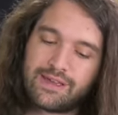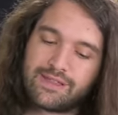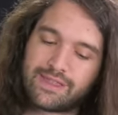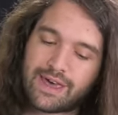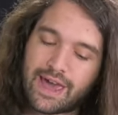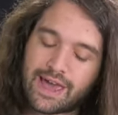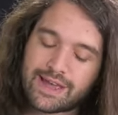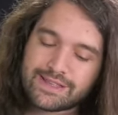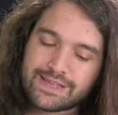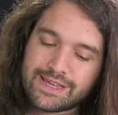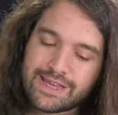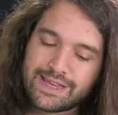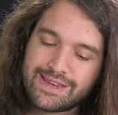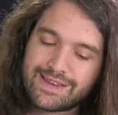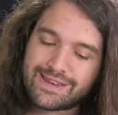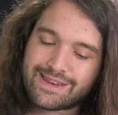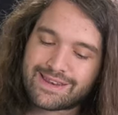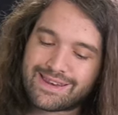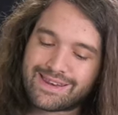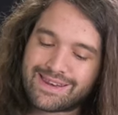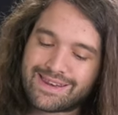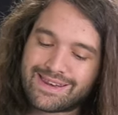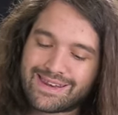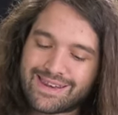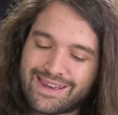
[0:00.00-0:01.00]
That's a
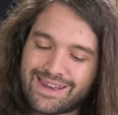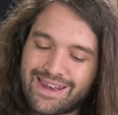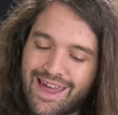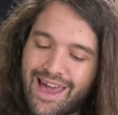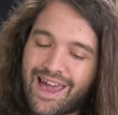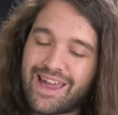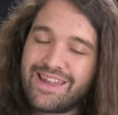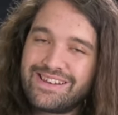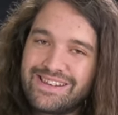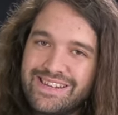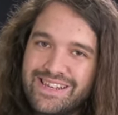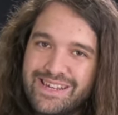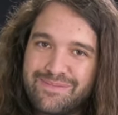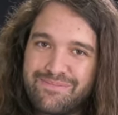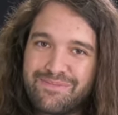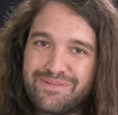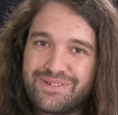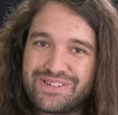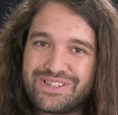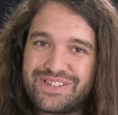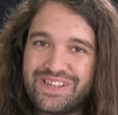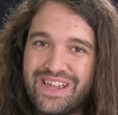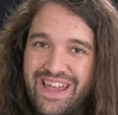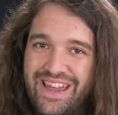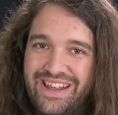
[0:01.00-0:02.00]

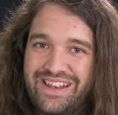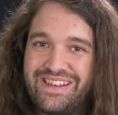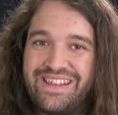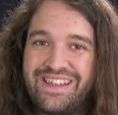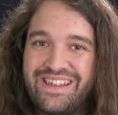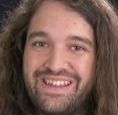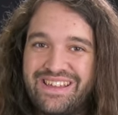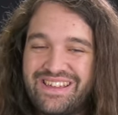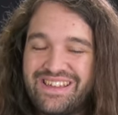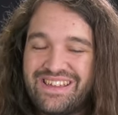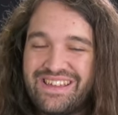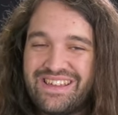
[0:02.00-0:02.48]
90%